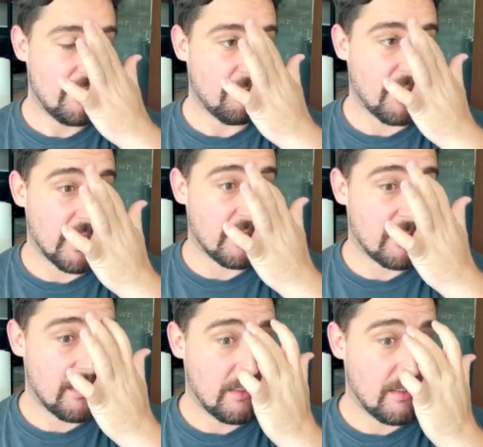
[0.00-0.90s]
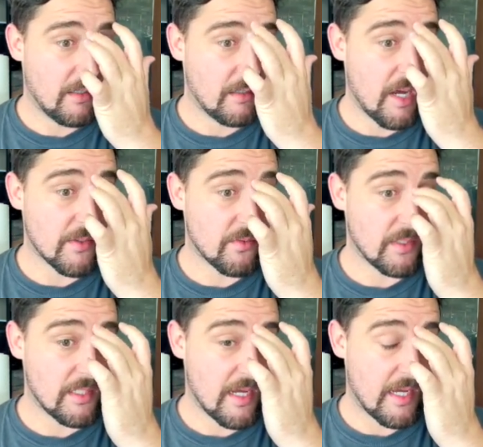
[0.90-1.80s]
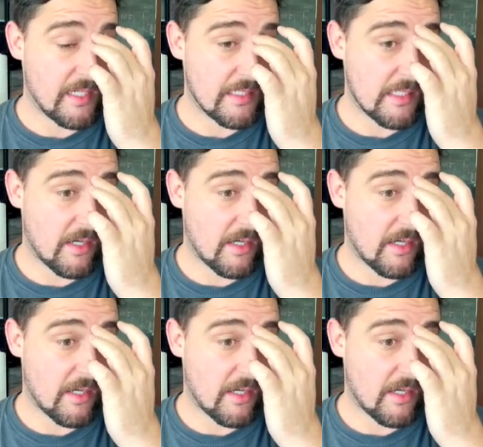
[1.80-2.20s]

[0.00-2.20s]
But yeah, it was really nice.